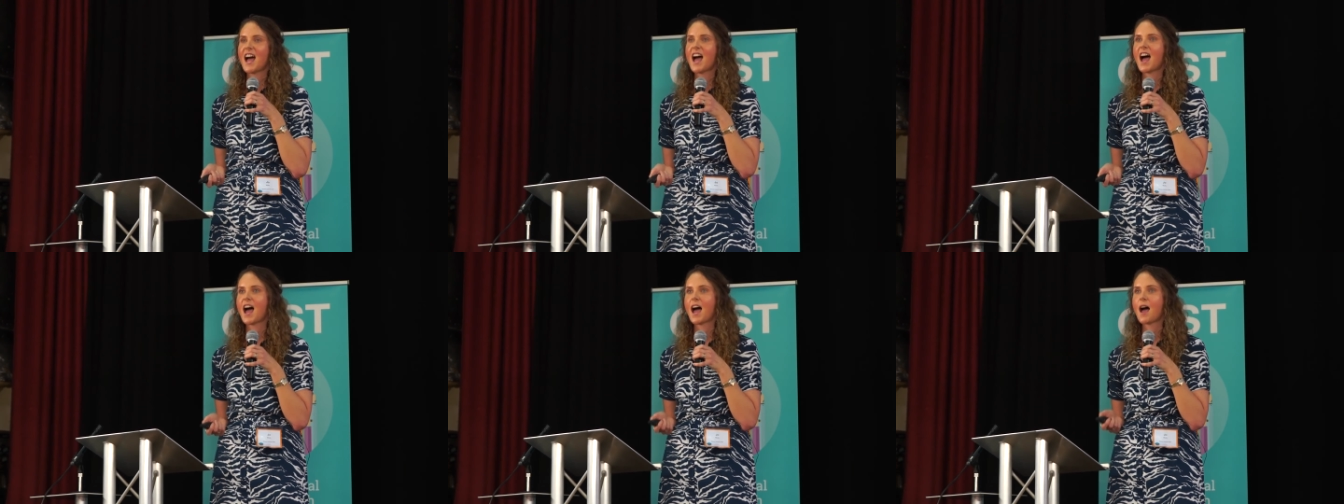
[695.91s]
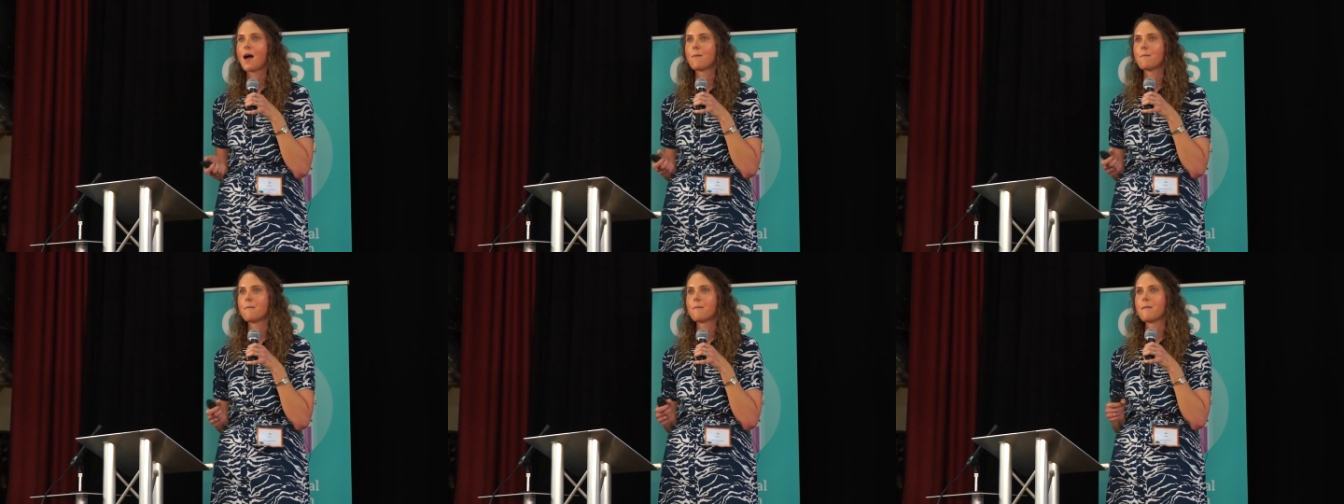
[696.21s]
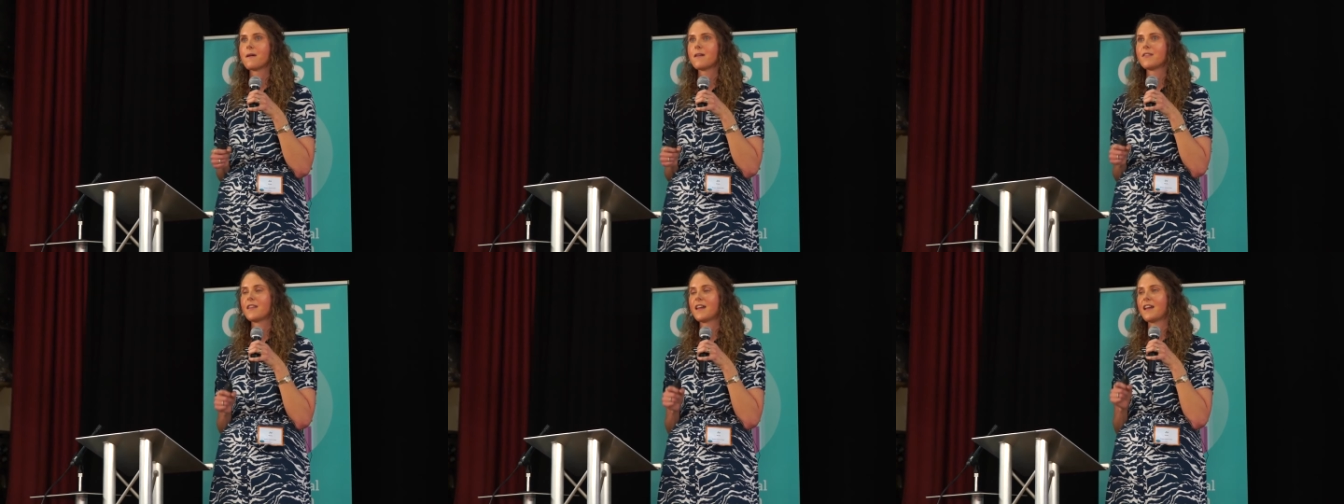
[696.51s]

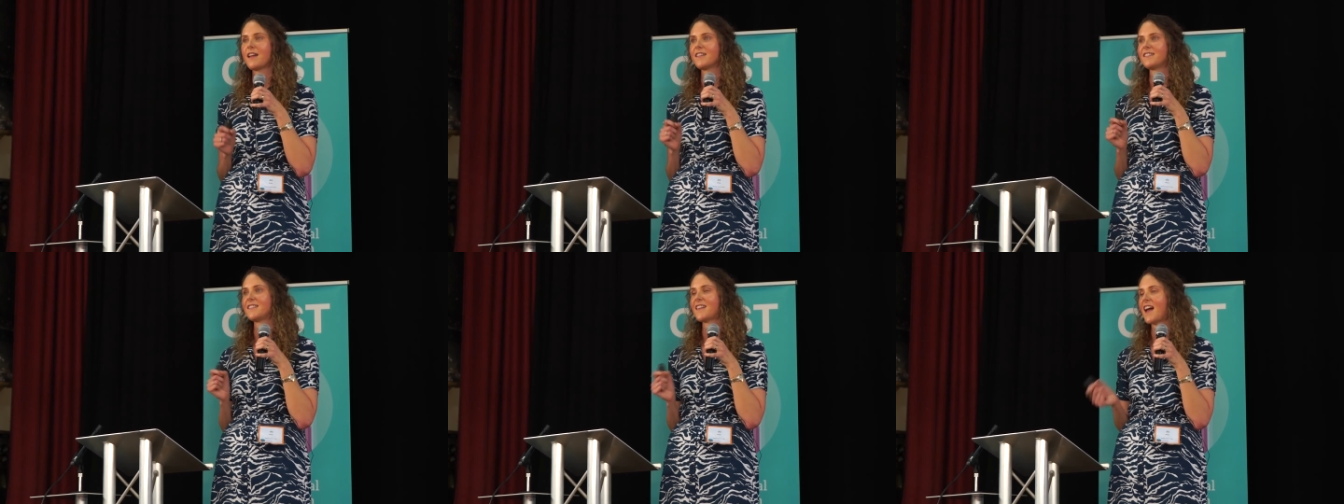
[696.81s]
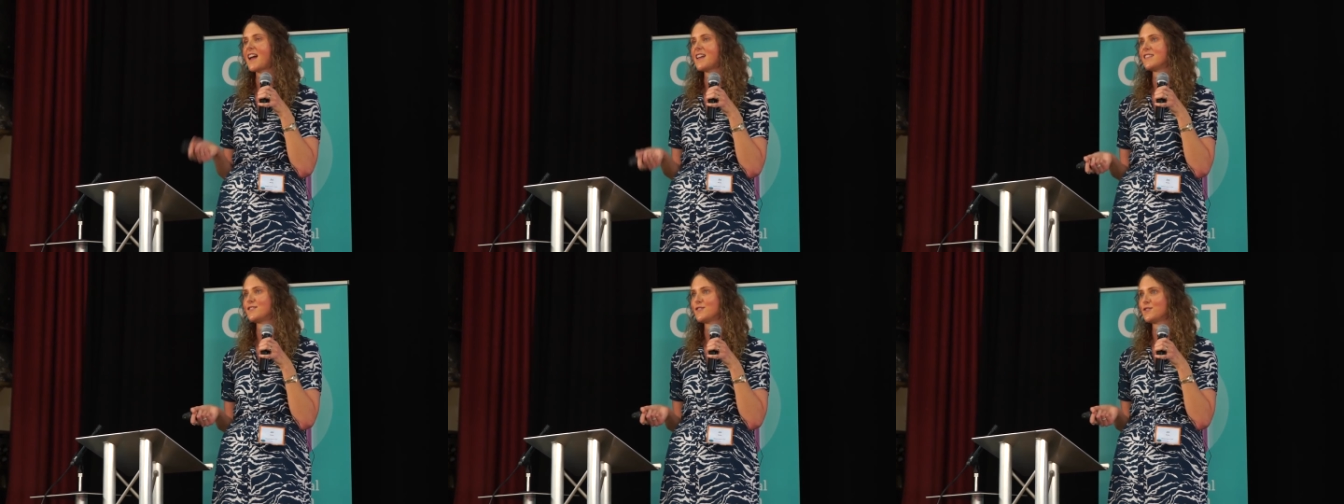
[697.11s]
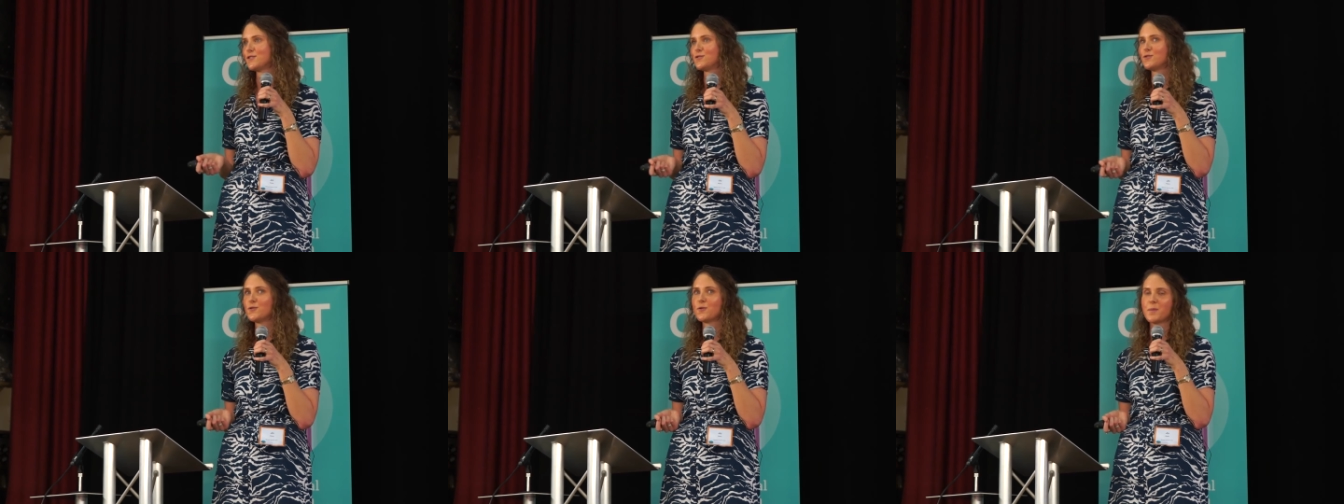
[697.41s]
They said
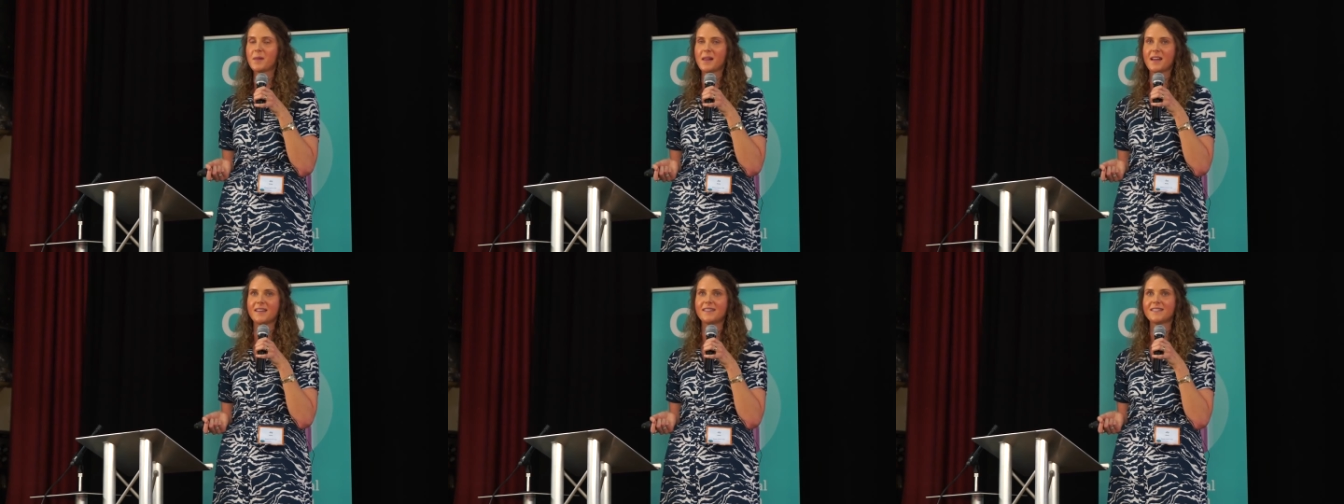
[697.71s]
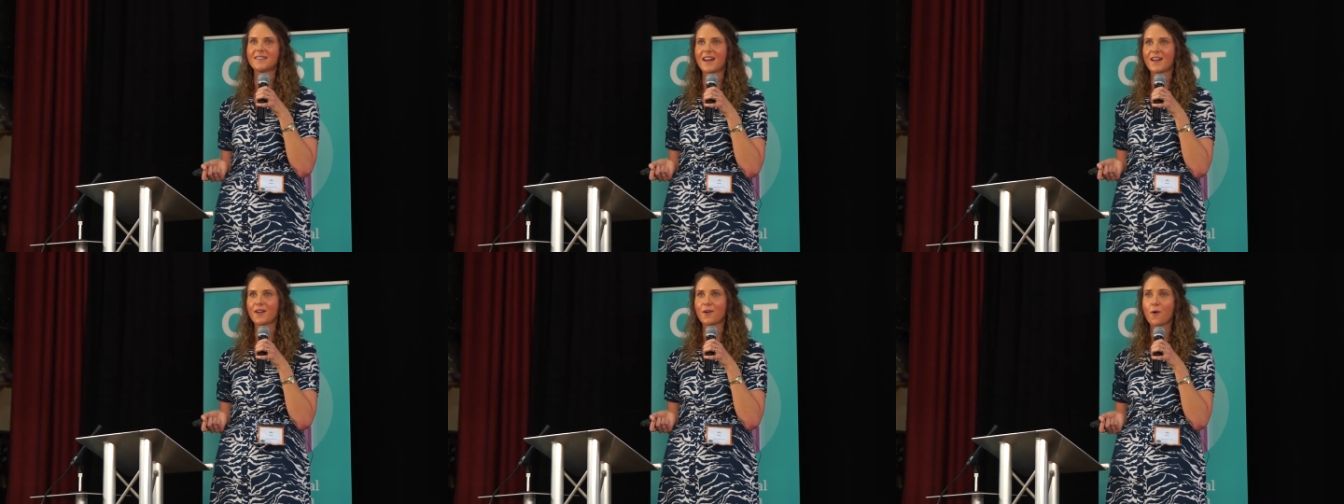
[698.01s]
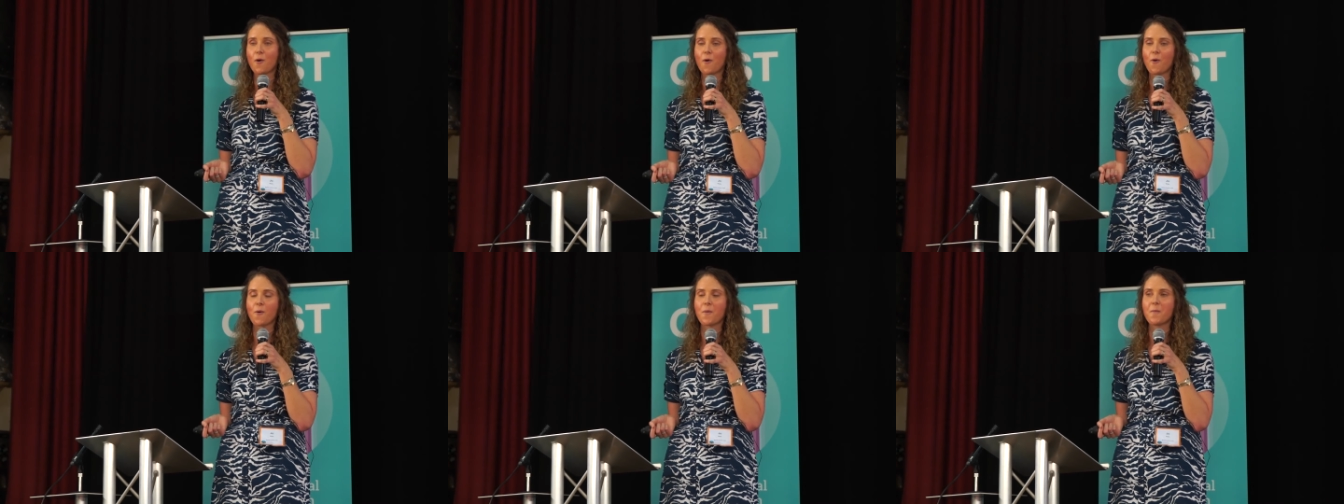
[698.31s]
there's no place like
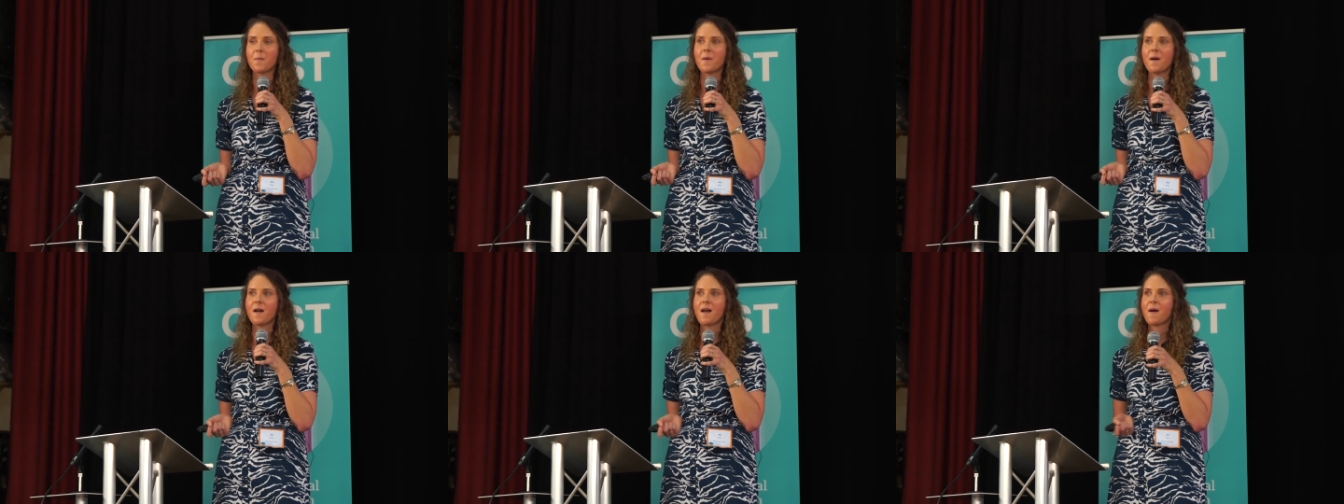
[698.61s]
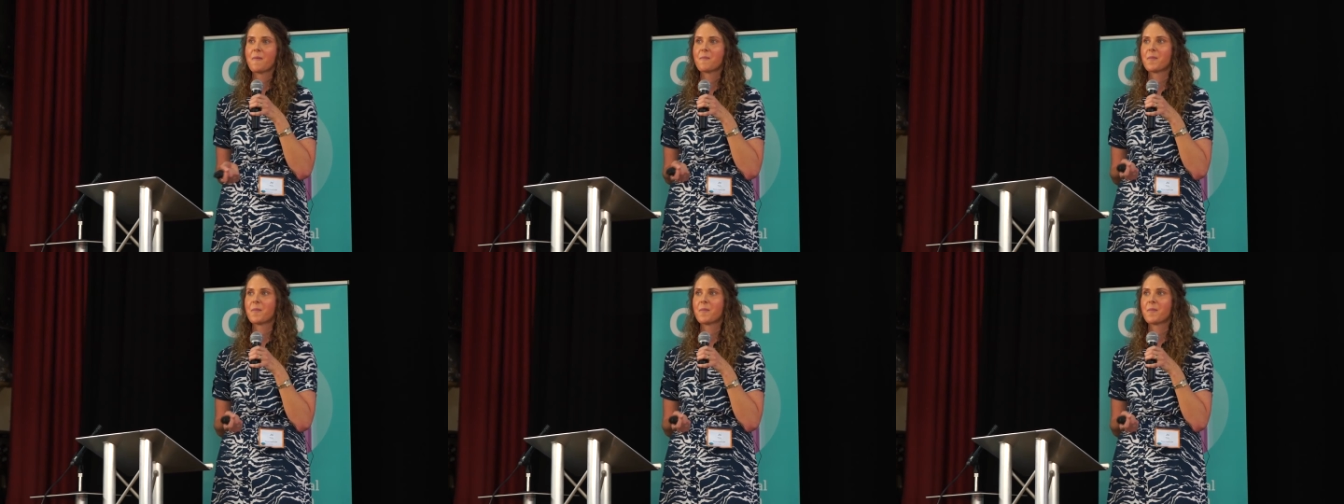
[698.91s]
home,